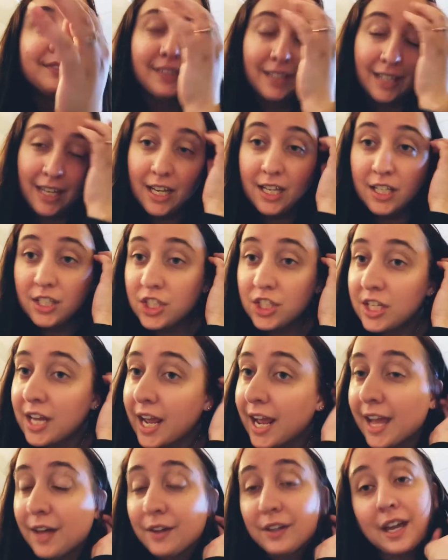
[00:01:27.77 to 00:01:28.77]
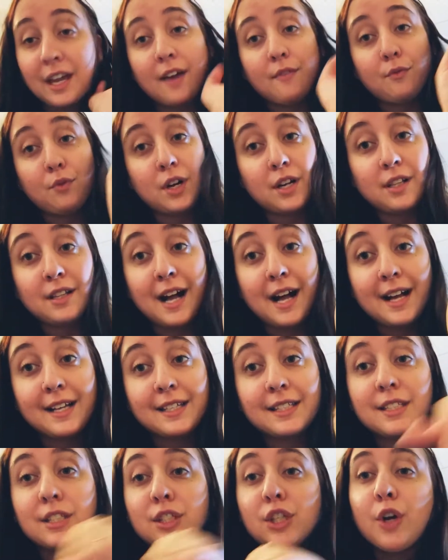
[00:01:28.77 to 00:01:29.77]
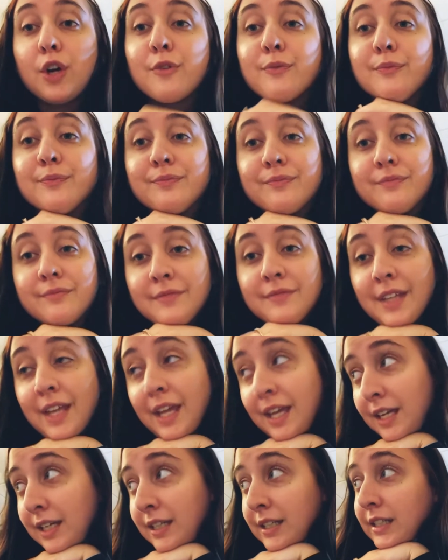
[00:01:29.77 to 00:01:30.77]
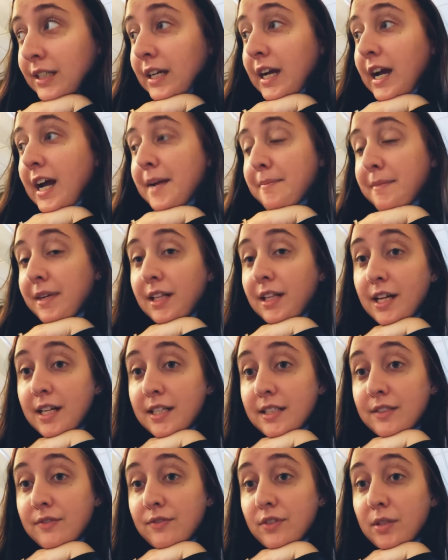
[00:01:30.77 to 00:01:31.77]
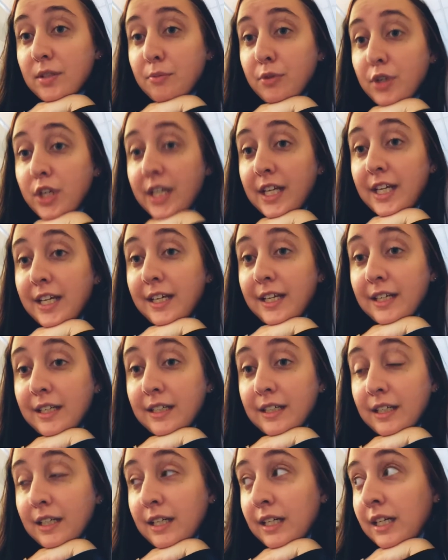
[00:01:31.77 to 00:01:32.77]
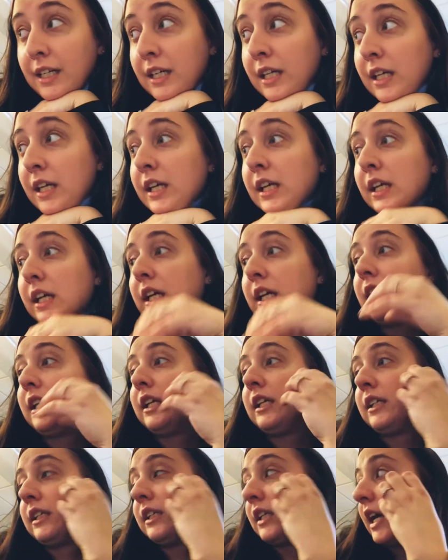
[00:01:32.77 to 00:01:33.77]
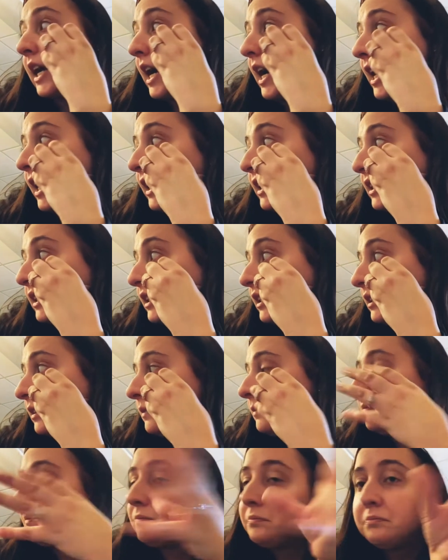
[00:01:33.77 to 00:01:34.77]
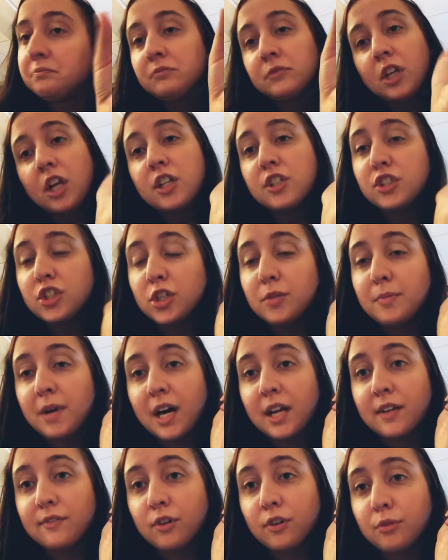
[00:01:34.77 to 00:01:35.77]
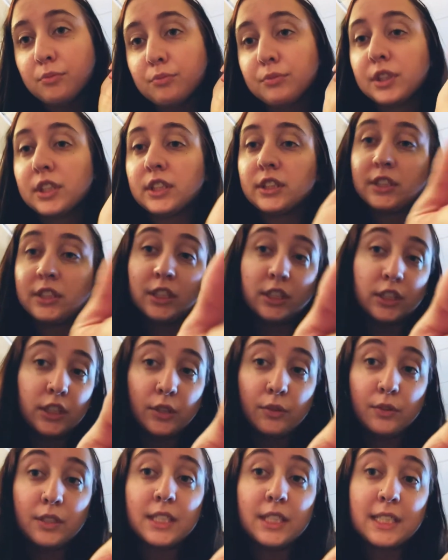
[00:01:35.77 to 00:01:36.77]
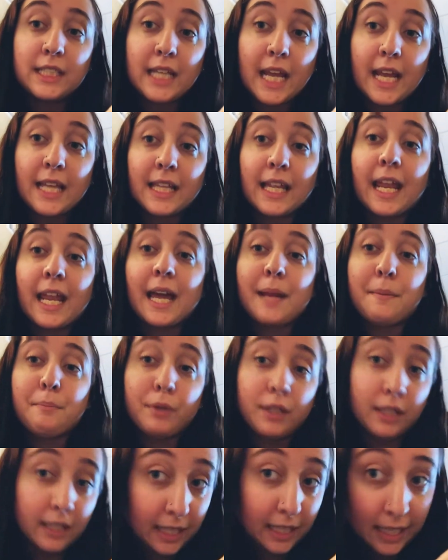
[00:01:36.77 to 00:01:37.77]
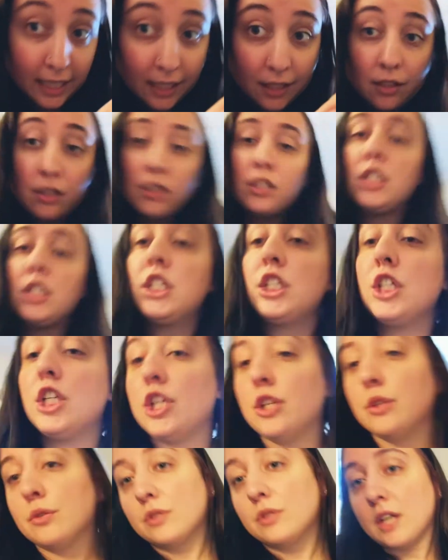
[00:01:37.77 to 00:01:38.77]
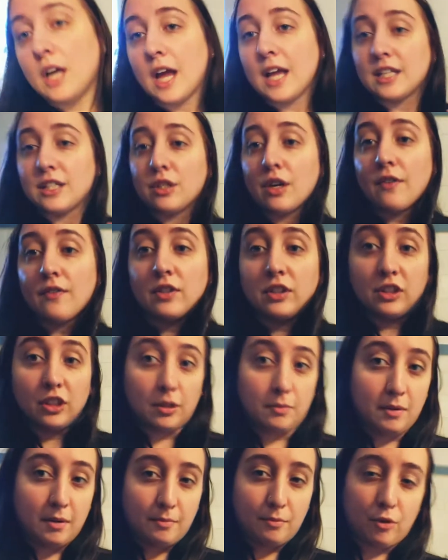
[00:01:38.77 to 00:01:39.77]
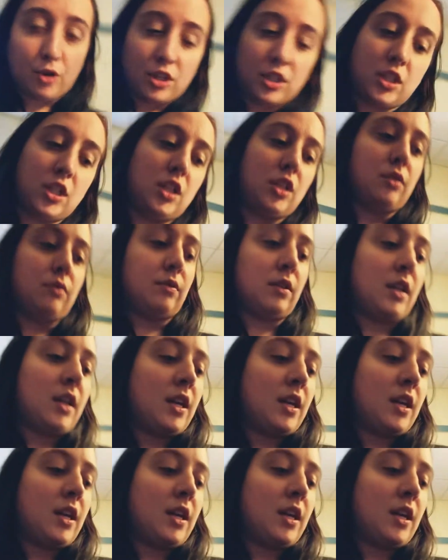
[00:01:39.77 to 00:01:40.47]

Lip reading: each day I only have one class, so. I had my class for the morning and I had not too bad of homework to do today that I had planned to do. I still have a little bit more to do,